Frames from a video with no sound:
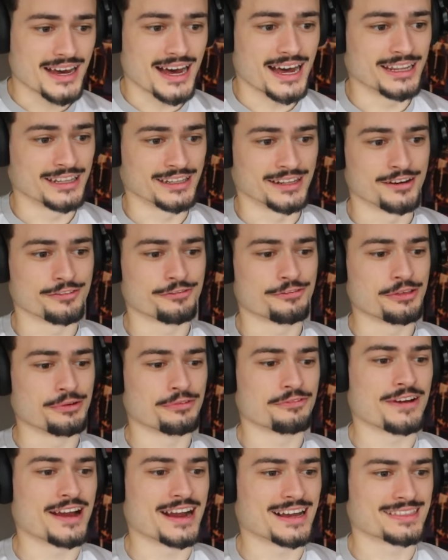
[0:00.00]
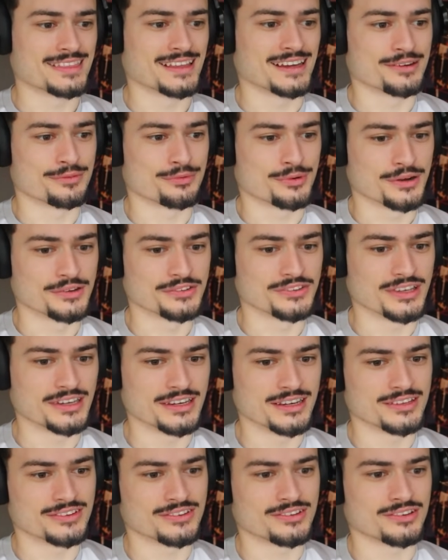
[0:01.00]
I love the fact that Rose
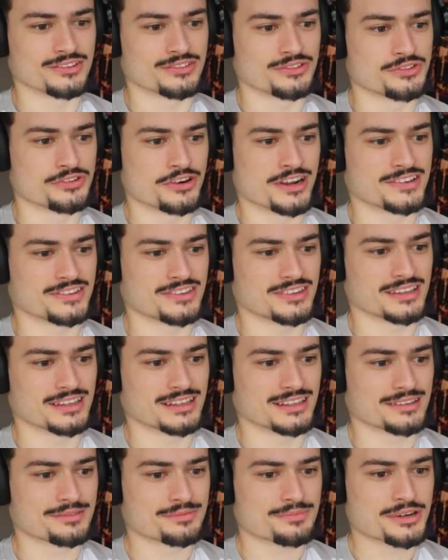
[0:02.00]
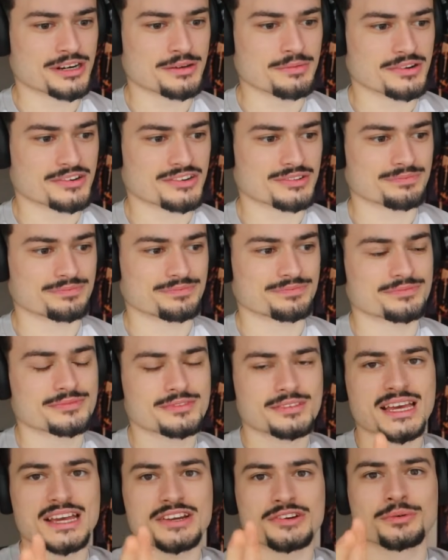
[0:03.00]
is just dressed in pretty much
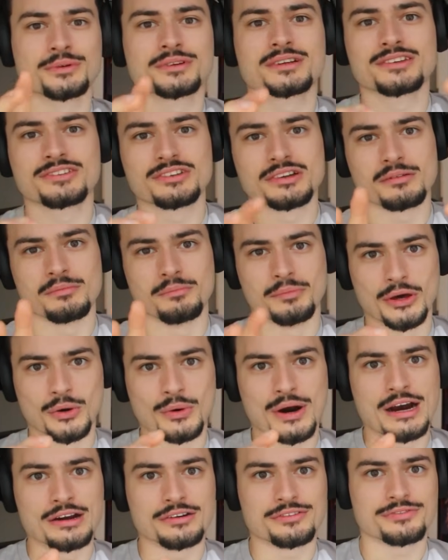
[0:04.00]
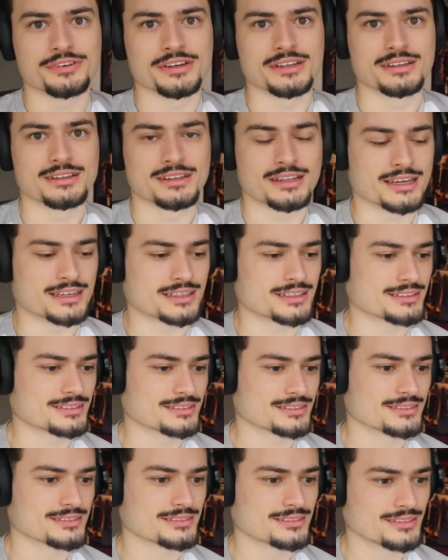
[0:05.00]
as you would consider male outfit, like,
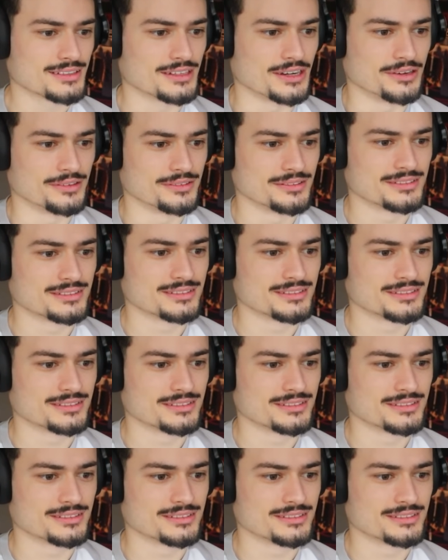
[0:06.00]
you know.